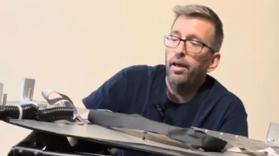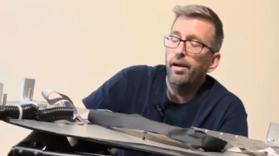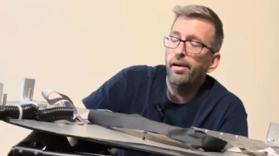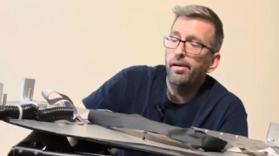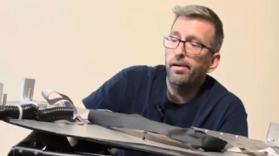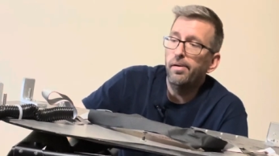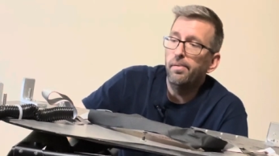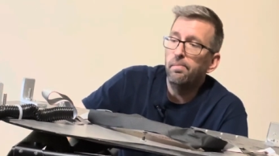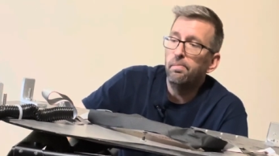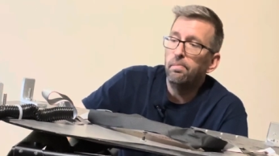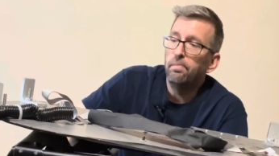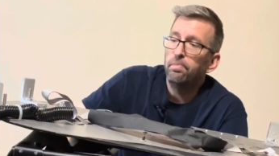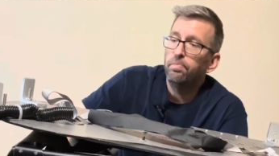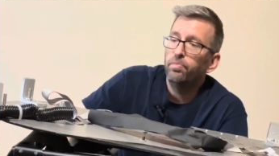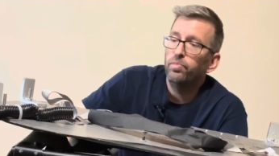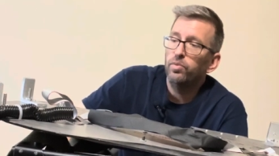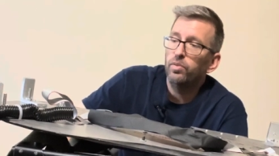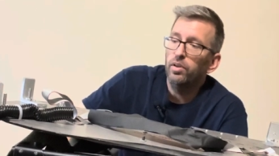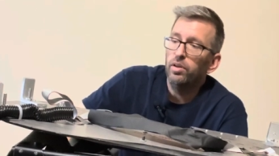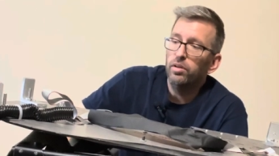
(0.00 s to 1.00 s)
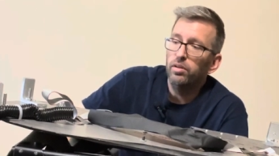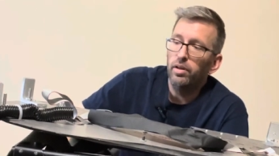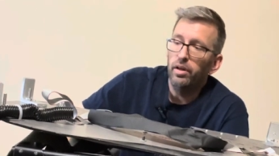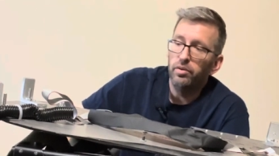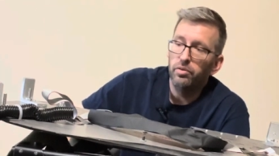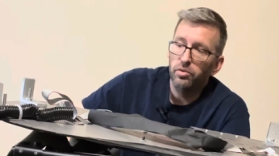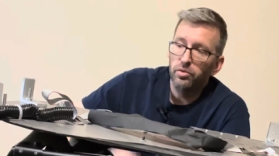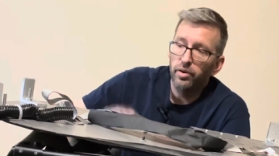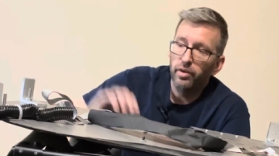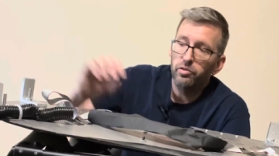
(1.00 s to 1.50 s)
Um, I
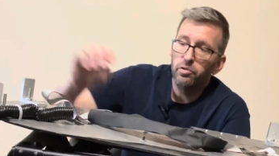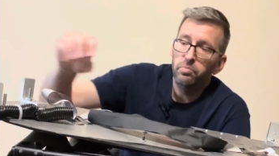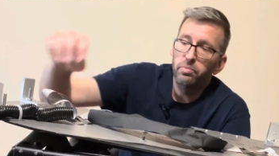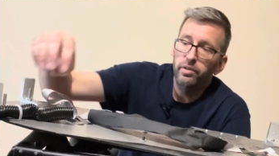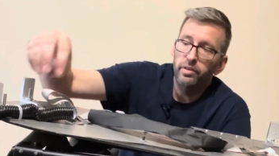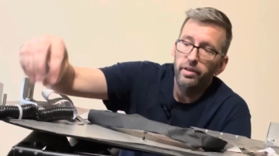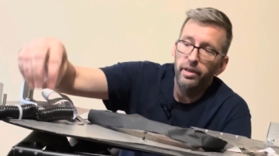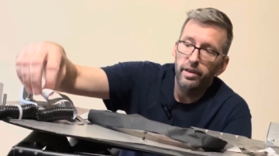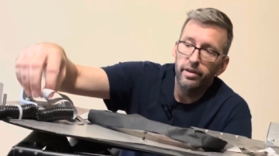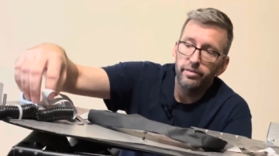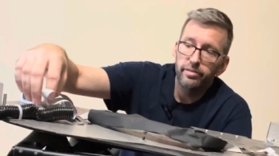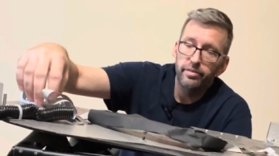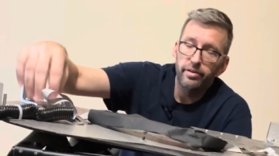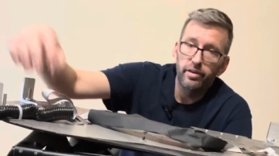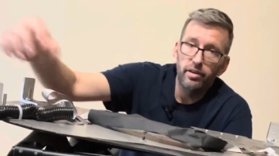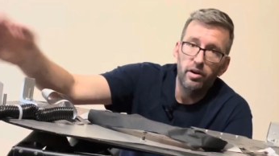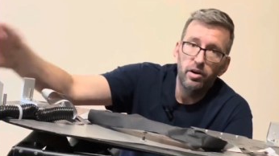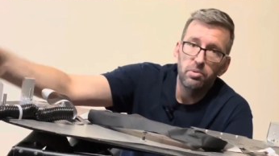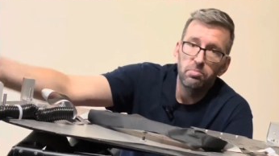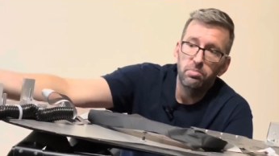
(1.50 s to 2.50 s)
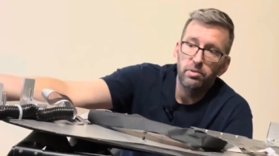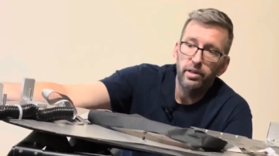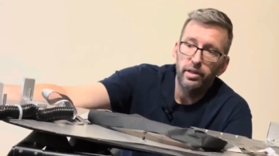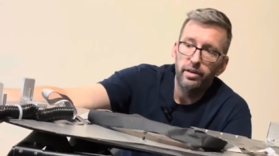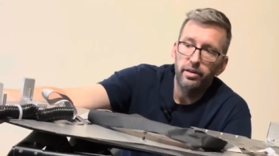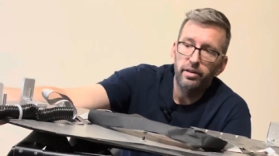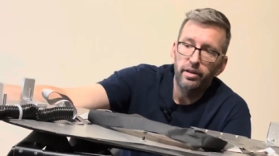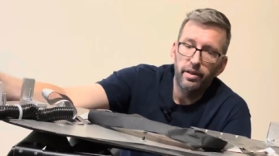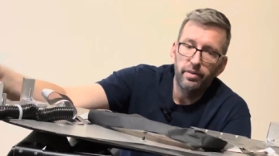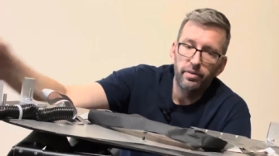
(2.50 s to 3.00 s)
do have to put the XLR
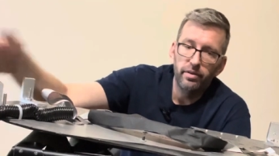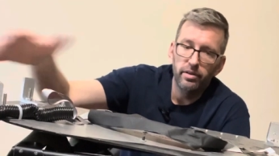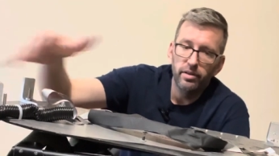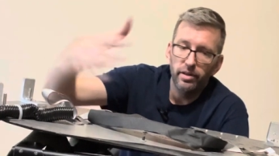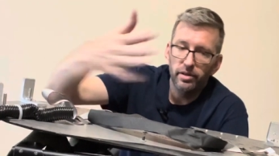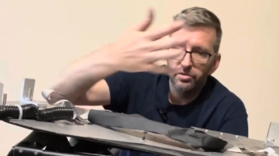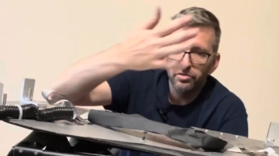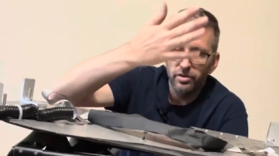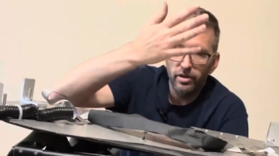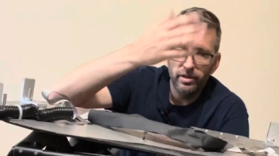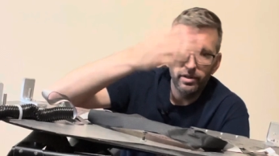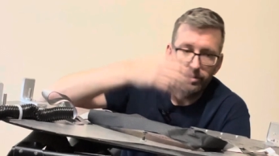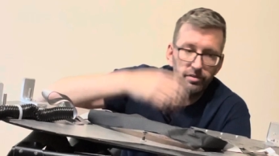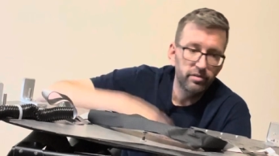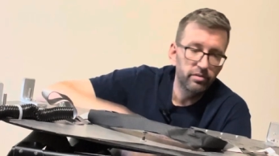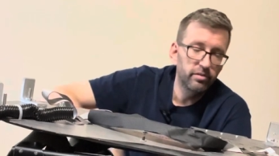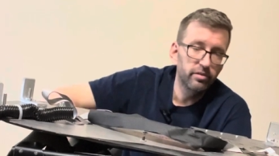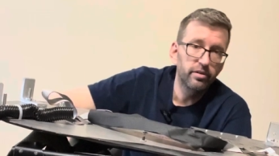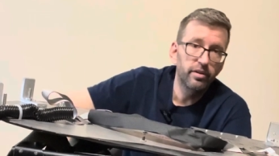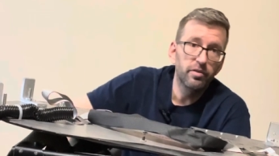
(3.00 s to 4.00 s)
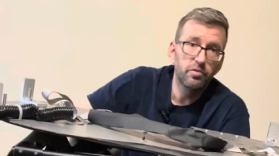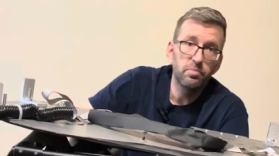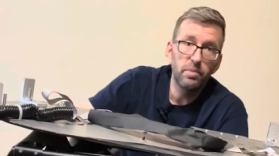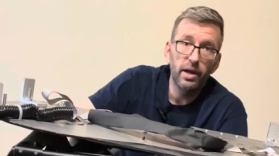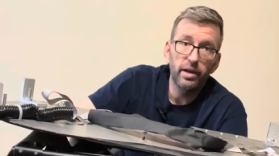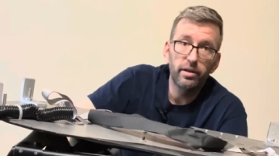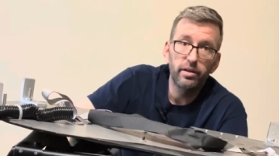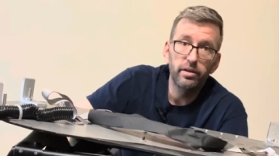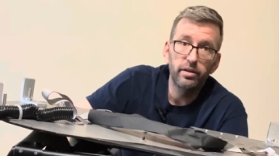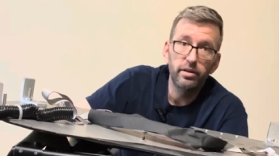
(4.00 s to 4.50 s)
plate and the electronics and stuff
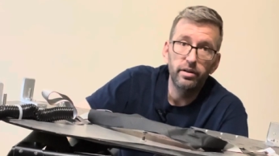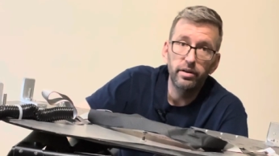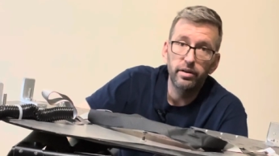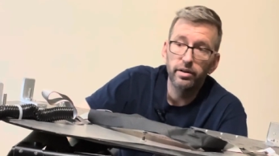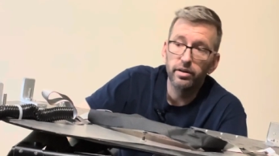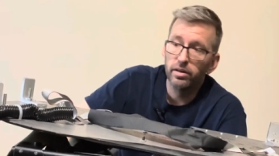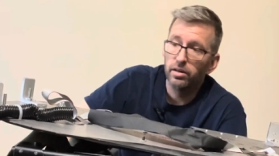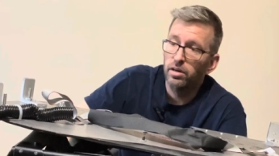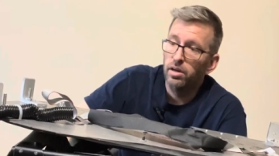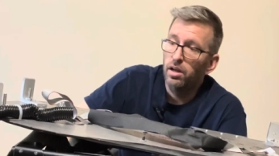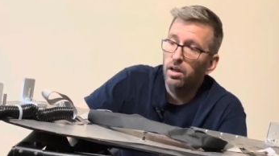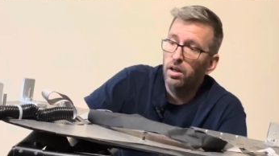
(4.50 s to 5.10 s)
back in here.